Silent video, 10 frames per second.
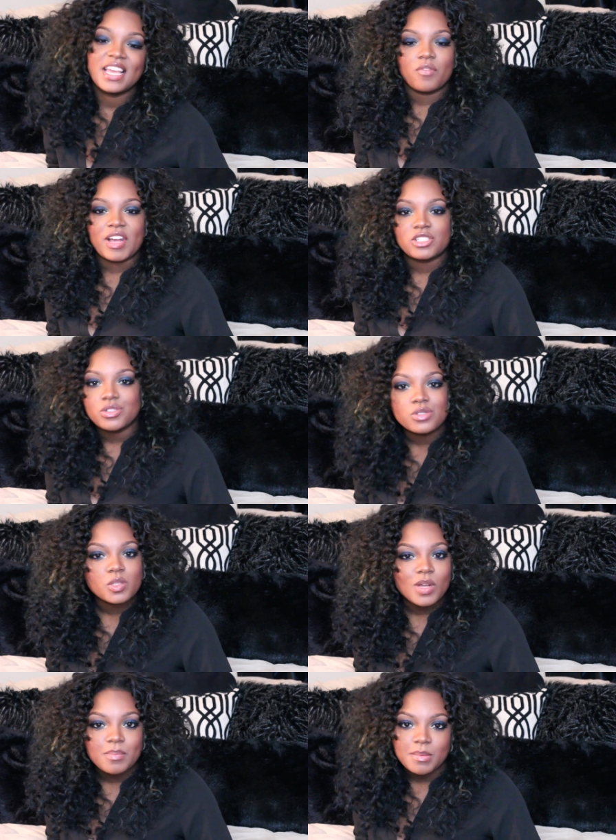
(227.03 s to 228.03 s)
If I choose
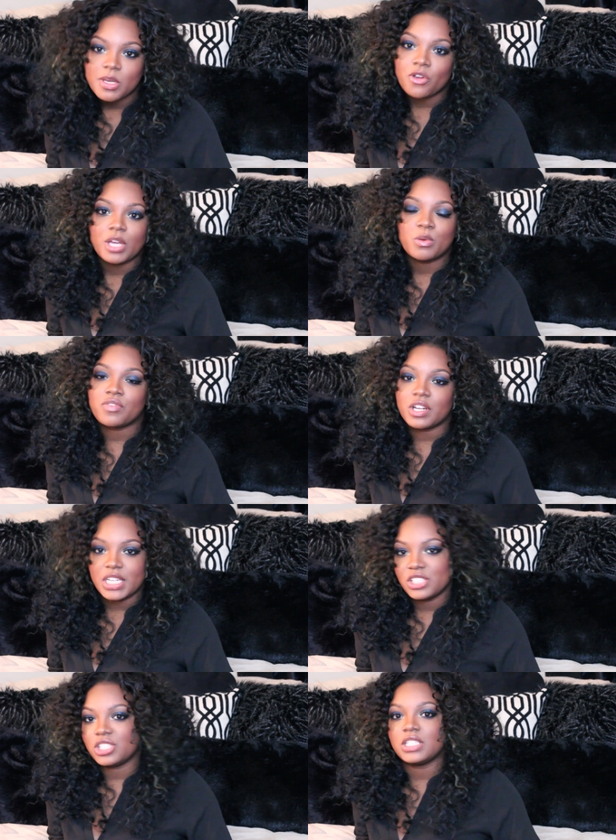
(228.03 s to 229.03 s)
to wear BB cream or
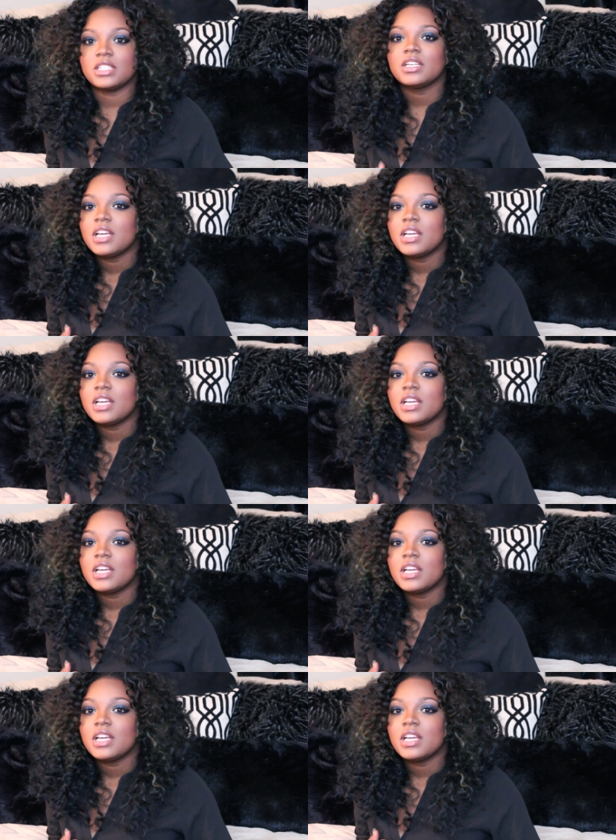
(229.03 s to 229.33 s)
foundation,